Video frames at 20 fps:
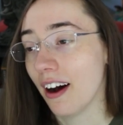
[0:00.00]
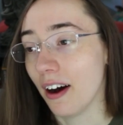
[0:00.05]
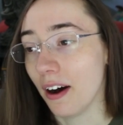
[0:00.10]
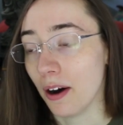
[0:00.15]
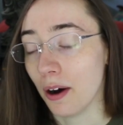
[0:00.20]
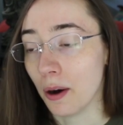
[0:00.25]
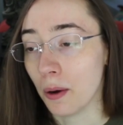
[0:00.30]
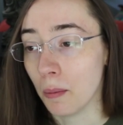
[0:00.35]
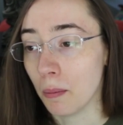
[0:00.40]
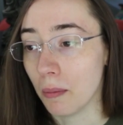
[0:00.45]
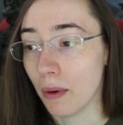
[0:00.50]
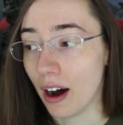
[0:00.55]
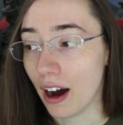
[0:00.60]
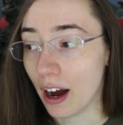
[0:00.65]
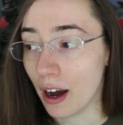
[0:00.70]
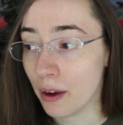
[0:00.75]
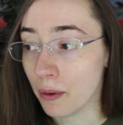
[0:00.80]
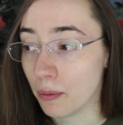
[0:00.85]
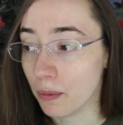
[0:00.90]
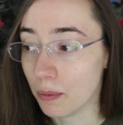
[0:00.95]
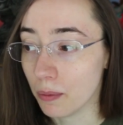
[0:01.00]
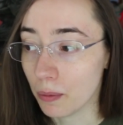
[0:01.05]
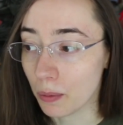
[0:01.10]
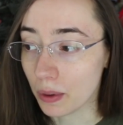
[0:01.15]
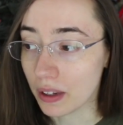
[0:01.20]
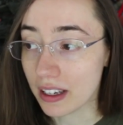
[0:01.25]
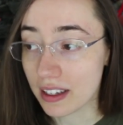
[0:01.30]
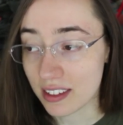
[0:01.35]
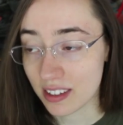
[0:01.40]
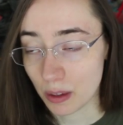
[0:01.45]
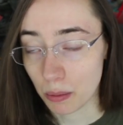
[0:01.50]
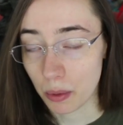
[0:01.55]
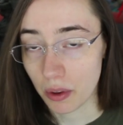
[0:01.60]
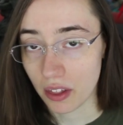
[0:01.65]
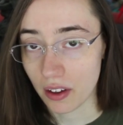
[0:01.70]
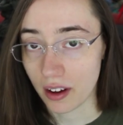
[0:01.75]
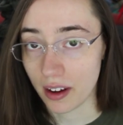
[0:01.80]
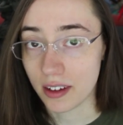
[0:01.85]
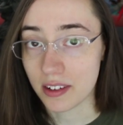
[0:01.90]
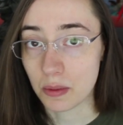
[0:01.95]
um, I really
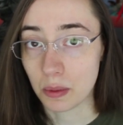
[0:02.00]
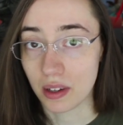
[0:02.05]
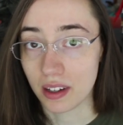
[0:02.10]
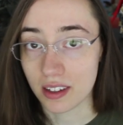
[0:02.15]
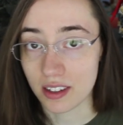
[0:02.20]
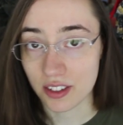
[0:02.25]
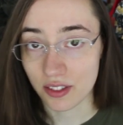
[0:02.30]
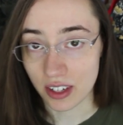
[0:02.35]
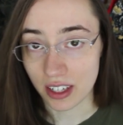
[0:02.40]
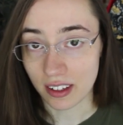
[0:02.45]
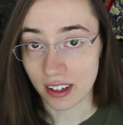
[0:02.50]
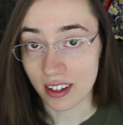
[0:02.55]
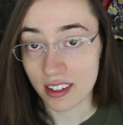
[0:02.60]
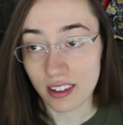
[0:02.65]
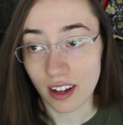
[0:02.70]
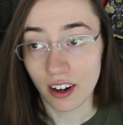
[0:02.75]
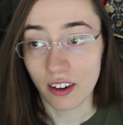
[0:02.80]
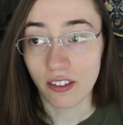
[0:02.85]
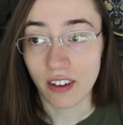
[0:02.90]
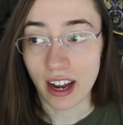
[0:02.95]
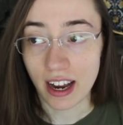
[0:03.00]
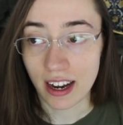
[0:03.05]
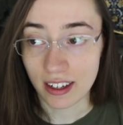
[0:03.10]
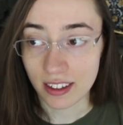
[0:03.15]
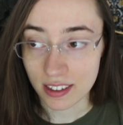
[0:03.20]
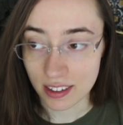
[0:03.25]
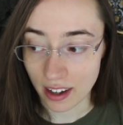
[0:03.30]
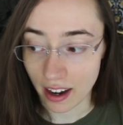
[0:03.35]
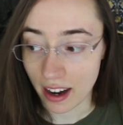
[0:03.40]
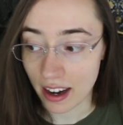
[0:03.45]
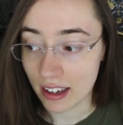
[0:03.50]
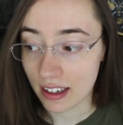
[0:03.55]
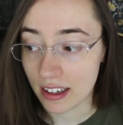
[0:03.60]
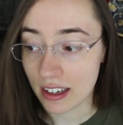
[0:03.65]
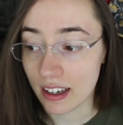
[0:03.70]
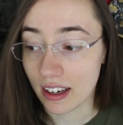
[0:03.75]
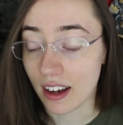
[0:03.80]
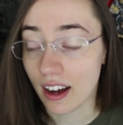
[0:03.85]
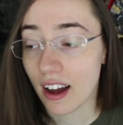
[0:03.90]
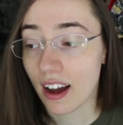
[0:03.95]
sympathize with its feelings of
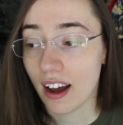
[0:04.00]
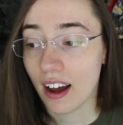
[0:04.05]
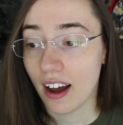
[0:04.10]
anxiety